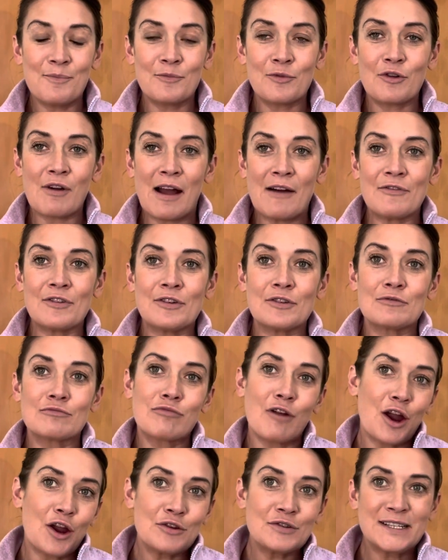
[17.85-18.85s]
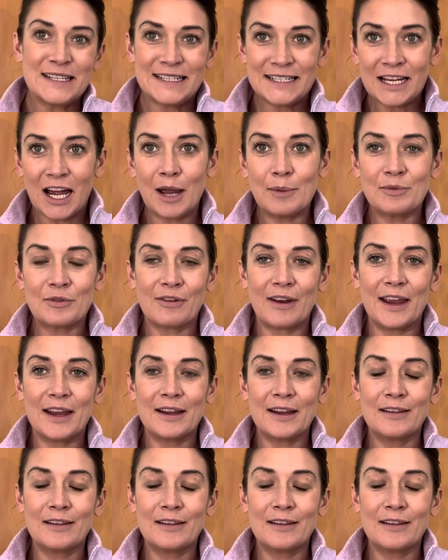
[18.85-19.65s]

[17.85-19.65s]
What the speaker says: gravel, roady type terrain,